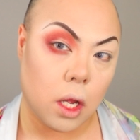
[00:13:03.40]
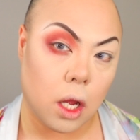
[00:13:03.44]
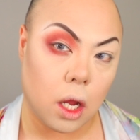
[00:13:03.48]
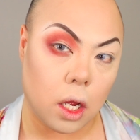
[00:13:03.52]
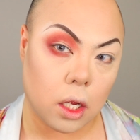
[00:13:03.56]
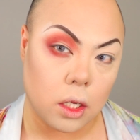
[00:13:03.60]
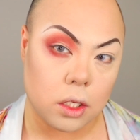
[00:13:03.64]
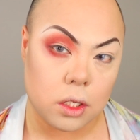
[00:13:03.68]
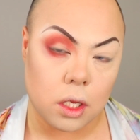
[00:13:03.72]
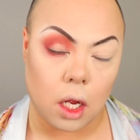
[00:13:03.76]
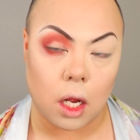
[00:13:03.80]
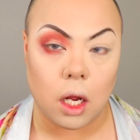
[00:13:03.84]

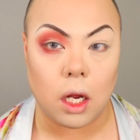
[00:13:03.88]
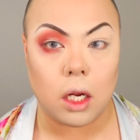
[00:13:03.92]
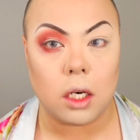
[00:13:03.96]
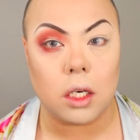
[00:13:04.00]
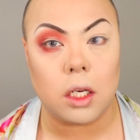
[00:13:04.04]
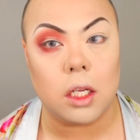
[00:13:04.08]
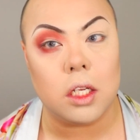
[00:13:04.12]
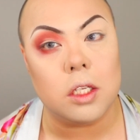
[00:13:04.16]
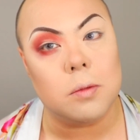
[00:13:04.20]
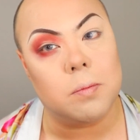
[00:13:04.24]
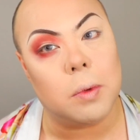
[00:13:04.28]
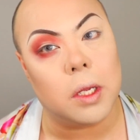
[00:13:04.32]
eyes
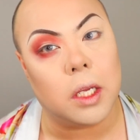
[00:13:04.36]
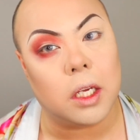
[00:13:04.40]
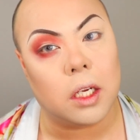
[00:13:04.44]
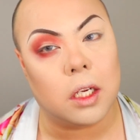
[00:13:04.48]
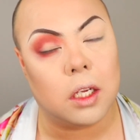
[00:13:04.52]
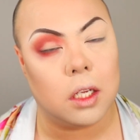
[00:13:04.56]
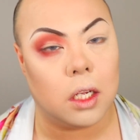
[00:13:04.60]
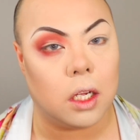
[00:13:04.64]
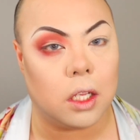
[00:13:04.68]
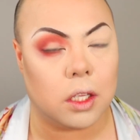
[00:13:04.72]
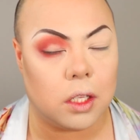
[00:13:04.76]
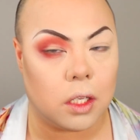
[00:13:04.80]
aren't as big.
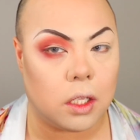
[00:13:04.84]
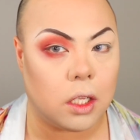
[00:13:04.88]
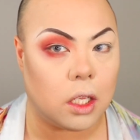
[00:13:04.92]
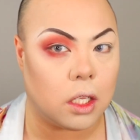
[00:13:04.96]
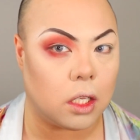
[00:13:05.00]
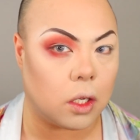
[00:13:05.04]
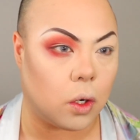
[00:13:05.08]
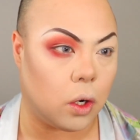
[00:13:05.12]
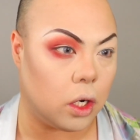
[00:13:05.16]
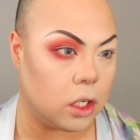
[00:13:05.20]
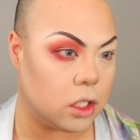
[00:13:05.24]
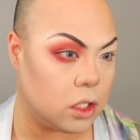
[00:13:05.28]
I think
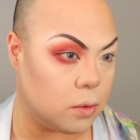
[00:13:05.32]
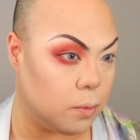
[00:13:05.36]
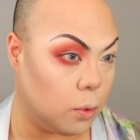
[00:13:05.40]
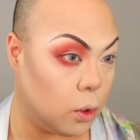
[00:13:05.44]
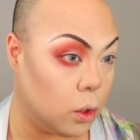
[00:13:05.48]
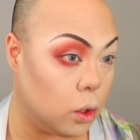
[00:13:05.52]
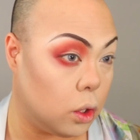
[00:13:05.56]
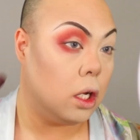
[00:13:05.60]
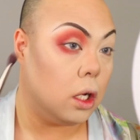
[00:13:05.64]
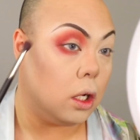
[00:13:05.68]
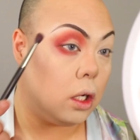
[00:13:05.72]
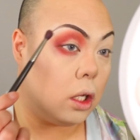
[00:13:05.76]
they're quite
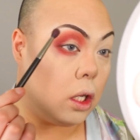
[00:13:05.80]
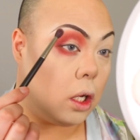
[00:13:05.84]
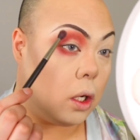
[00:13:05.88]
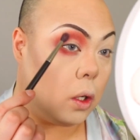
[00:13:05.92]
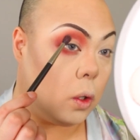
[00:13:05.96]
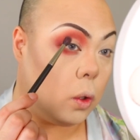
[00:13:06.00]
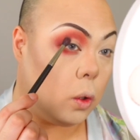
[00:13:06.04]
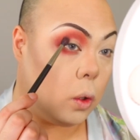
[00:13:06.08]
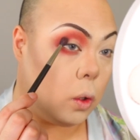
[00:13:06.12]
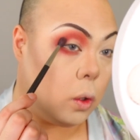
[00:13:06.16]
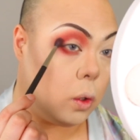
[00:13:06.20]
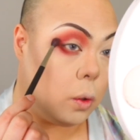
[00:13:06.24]
small.
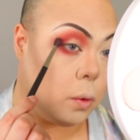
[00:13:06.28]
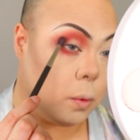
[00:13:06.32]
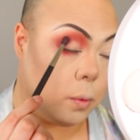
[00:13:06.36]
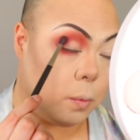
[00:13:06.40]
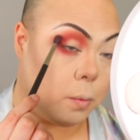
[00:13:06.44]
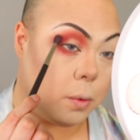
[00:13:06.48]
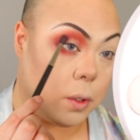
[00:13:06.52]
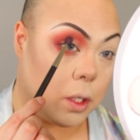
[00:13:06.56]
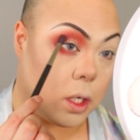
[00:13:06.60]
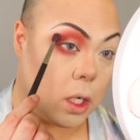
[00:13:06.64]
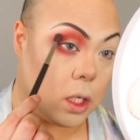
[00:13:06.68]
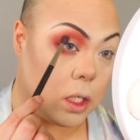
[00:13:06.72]
Or
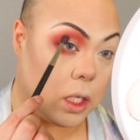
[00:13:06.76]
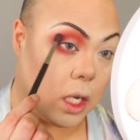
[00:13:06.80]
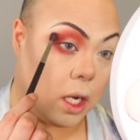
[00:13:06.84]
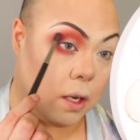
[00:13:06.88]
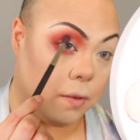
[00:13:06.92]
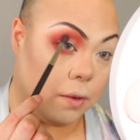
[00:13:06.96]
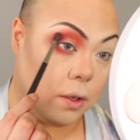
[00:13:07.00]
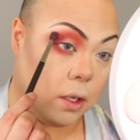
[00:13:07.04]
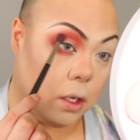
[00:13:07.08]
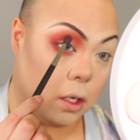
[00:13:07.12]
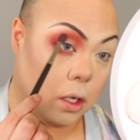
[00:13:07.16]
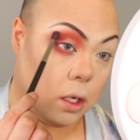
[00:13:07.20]
because I
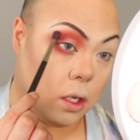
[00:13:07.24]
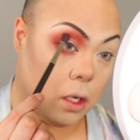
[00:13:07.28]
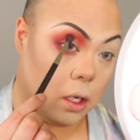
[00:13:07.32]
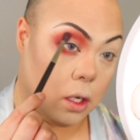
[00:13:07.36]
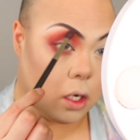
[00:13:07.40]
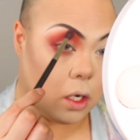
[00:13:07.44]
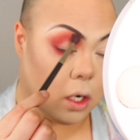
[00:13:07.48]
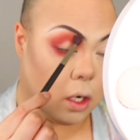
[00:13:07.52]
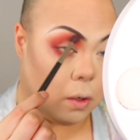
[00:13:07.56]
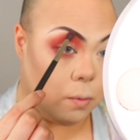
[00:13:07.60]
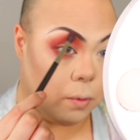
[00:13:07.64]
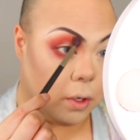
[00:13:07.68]
haven't
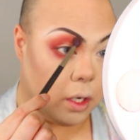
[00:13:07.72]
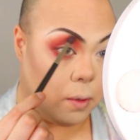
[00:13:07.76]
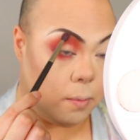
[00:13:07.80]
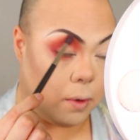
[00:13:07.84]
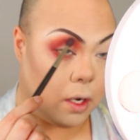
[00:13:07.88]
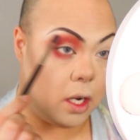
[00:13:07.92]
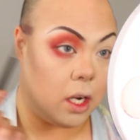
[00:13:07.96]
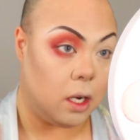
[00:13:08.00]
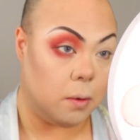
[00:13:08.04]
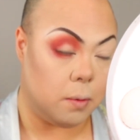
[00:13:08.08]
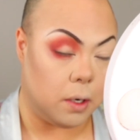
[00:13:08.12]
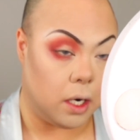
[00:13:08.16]
gotten rid of
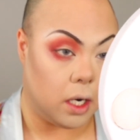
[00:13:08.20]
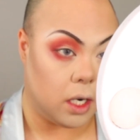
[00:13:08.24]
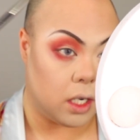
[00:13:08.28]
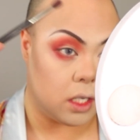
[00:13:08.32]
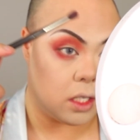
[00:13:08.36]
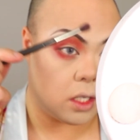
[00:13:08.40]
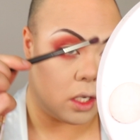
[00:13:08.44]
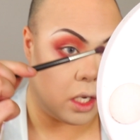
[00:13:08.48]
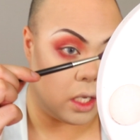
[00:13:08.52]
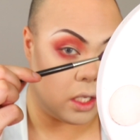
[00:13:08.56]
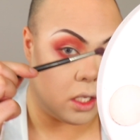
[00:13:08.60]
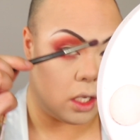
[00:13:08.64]
my eyebrow, because
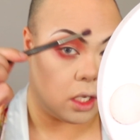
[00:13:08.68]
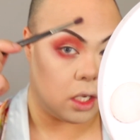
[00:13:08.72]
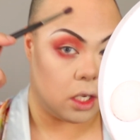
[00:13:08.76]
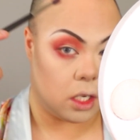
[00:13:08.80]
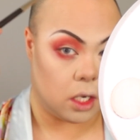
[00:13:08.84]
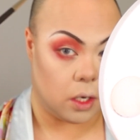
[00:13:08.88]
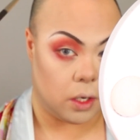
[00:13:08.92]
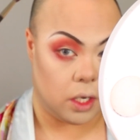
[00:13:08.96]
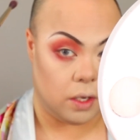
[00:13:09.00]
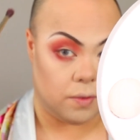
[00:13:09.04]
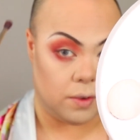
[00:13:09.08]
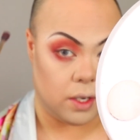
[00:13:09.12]
I guess I could
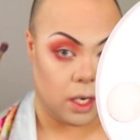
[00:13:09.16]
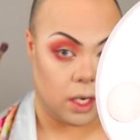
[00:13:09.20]
go even